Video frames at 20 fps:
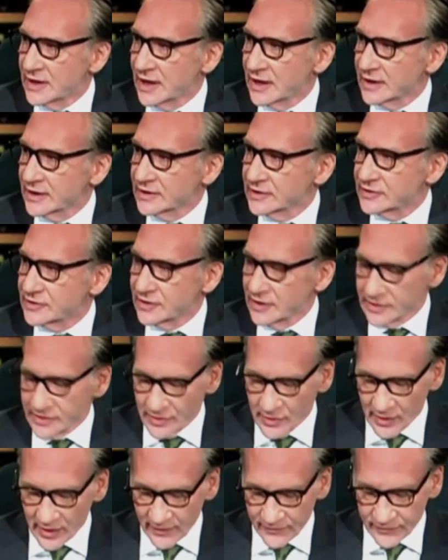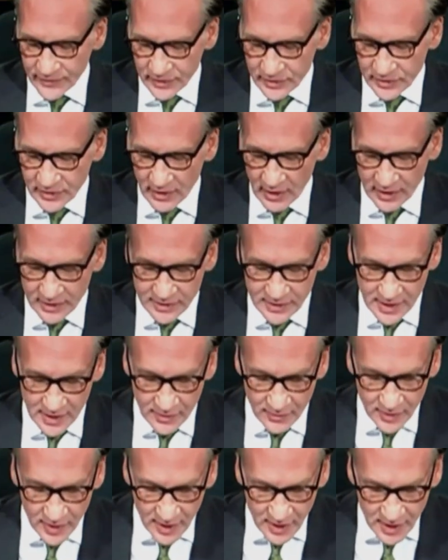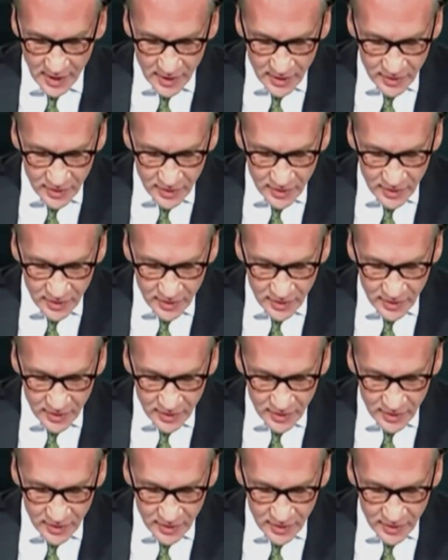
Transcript: that is just off the charts. Now,